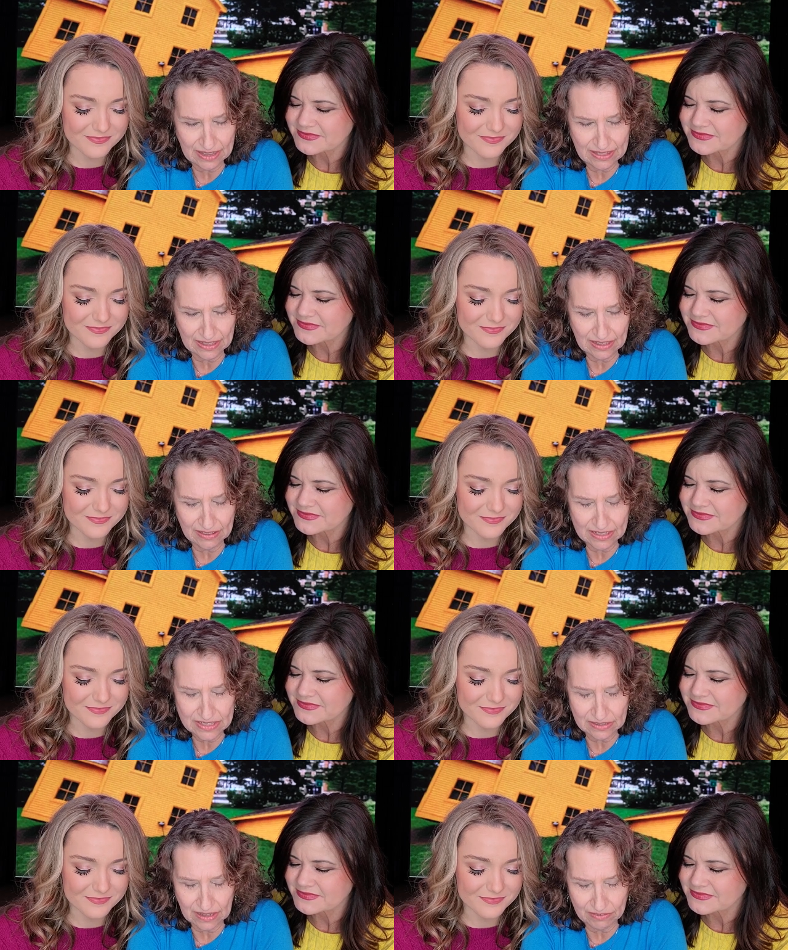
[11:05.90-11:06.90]
Speaker 1: I thank you
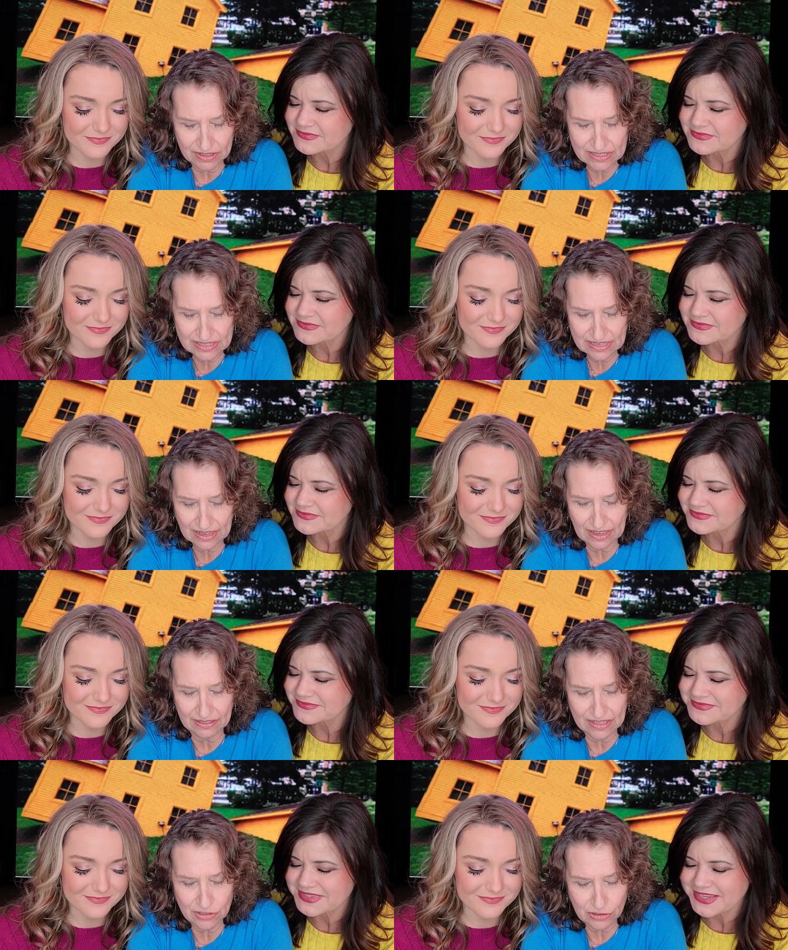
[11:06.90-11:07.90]
that you love us
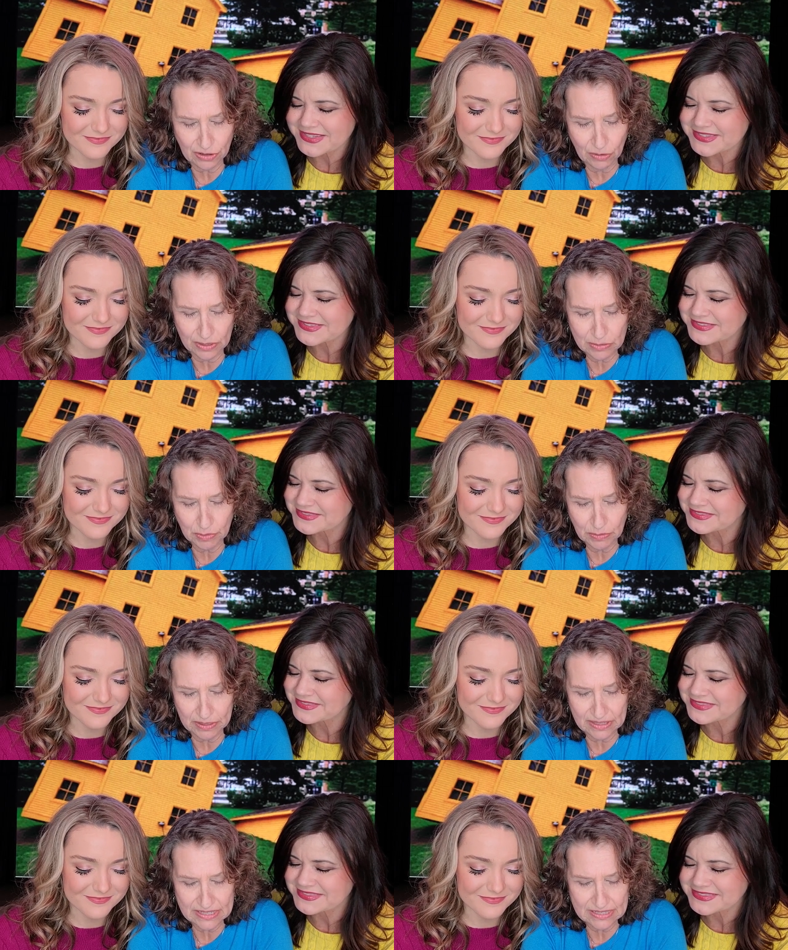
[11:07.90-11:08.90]
and that you'll yes. always be
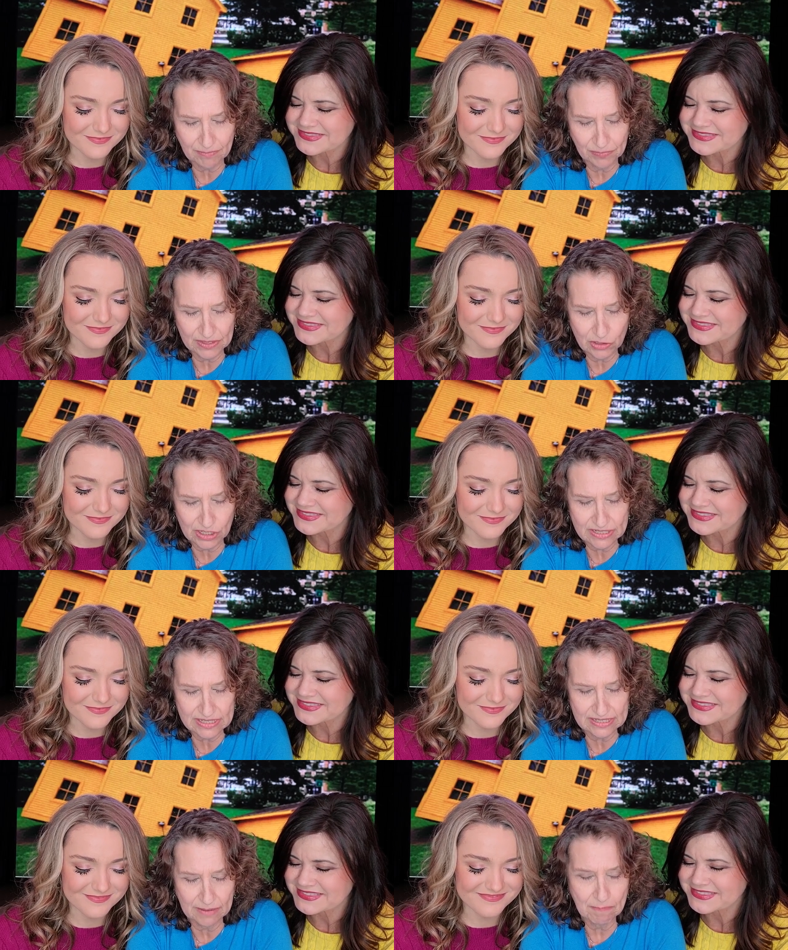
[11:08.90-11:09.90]
with us. In
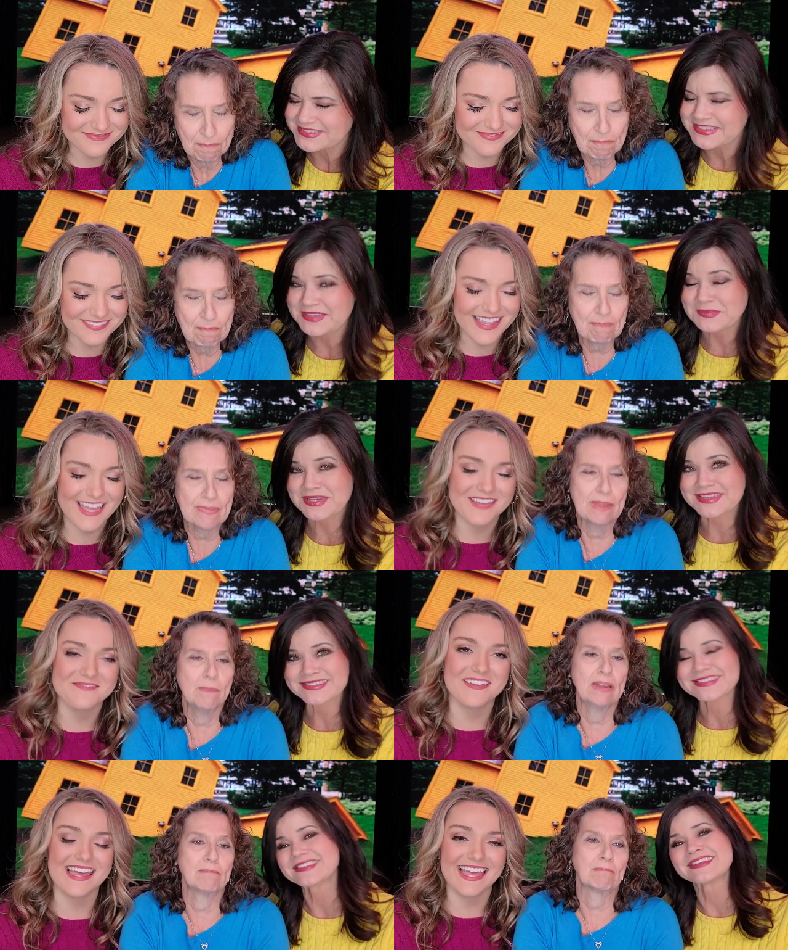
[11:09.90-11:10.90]
Jesus' name. Mm.
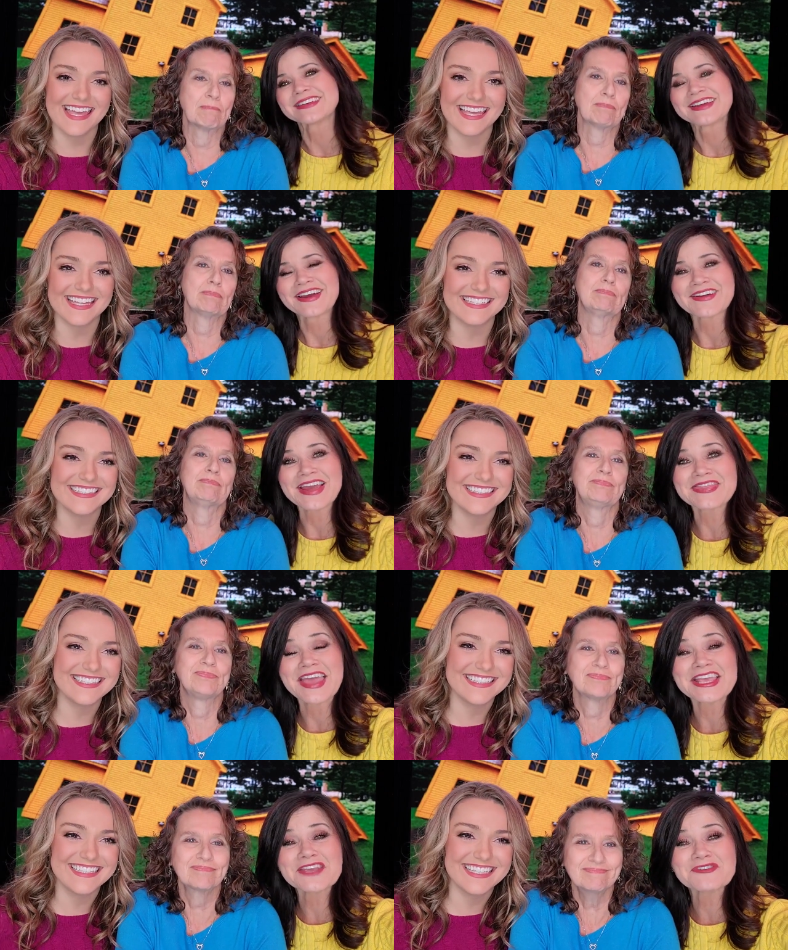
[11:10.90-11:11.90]
Amen. Amen. All
Speaker 2: right.
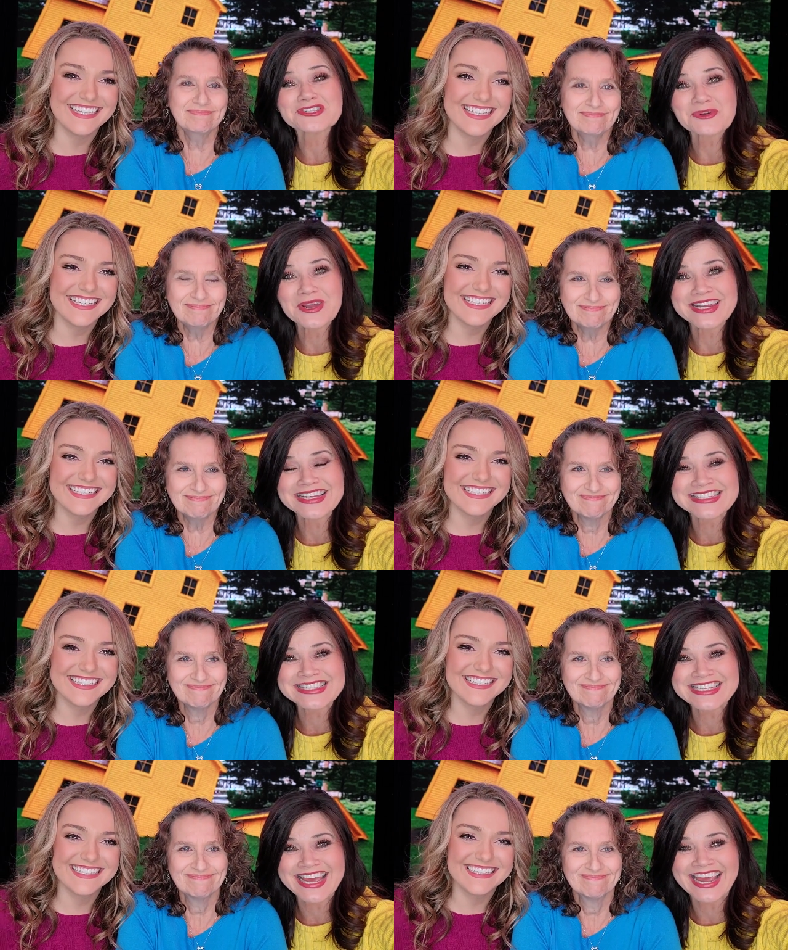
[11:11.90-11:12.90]
Thank you for joining us
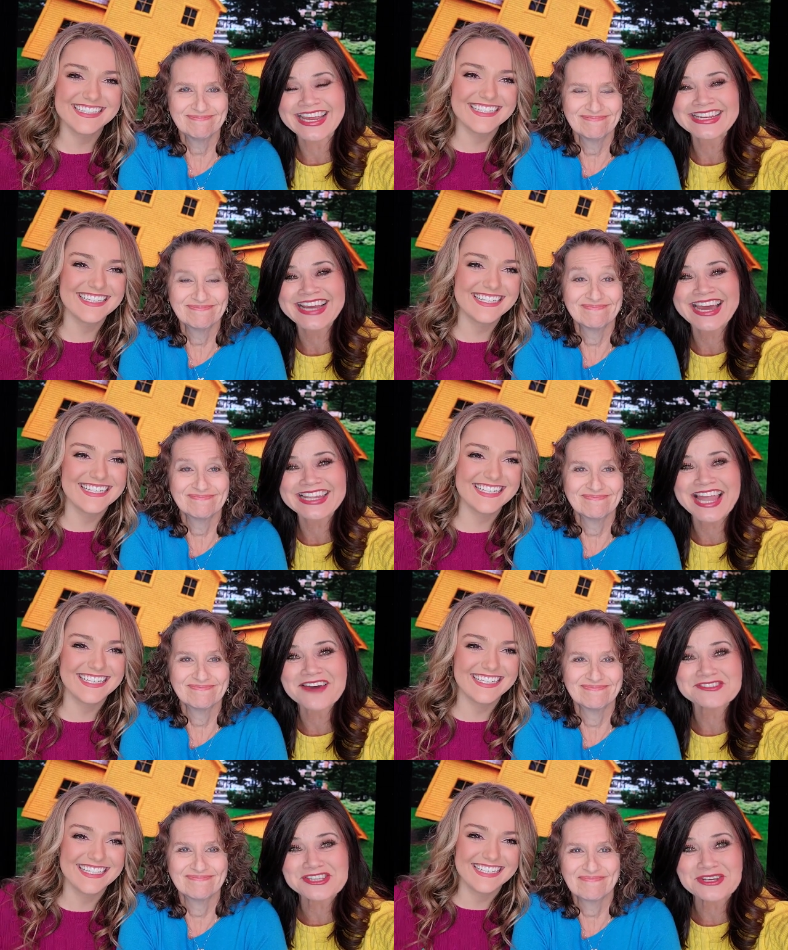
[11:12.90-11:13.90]
today. God
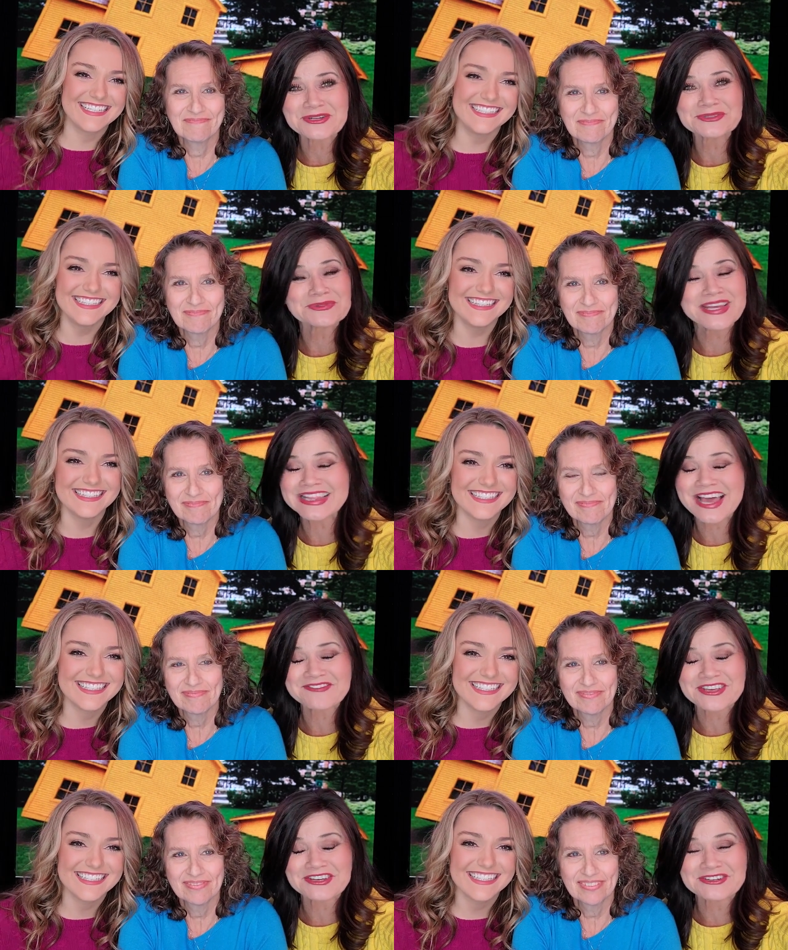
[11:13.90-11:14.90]
loves you. We
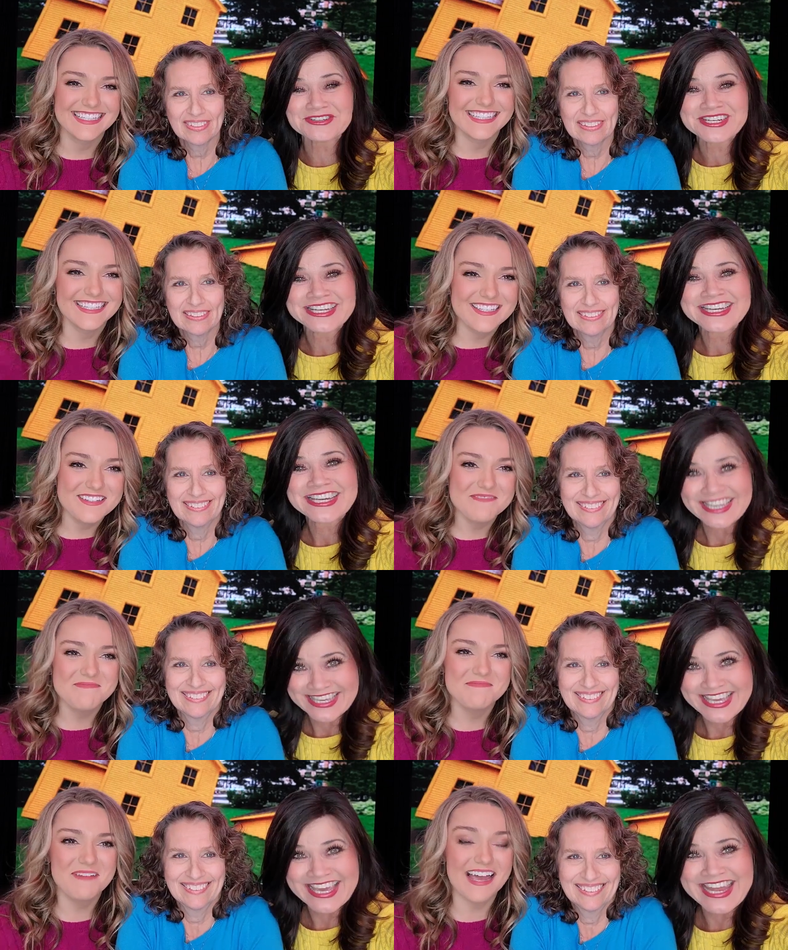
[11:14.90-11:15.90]
love you. and,